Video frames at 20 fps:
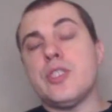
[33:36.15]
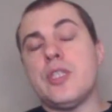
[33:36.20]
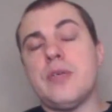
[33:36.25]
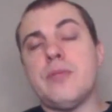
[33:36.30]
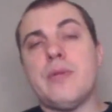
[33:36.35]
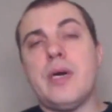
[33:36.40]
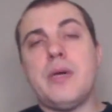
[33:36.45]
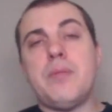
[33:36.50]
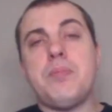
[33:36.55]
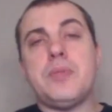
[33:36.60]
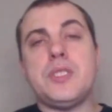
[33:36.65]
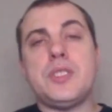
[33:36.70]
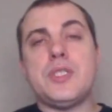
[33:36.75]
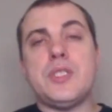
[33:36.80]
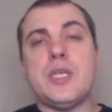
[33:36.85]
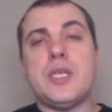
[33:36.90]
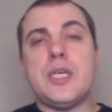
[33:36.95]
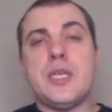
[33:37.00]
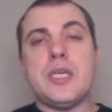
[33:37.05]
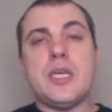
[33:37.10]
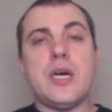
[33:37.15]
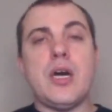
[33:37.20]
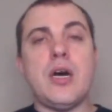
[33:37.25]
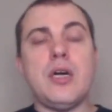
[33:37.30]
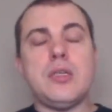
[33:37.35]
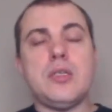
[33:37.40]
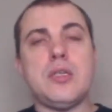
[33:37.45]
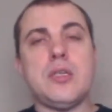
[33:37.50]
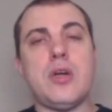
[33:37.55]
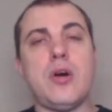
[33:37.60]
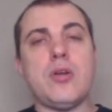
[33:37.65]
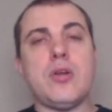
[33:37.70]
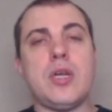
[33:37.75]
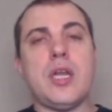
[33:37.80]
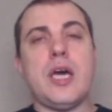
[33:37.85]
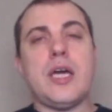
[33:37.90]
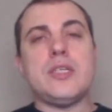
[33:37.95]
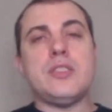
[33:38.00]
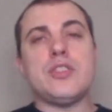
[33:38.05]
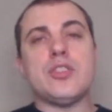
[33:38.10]
They might be sitting on an
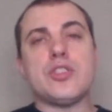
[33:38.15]
online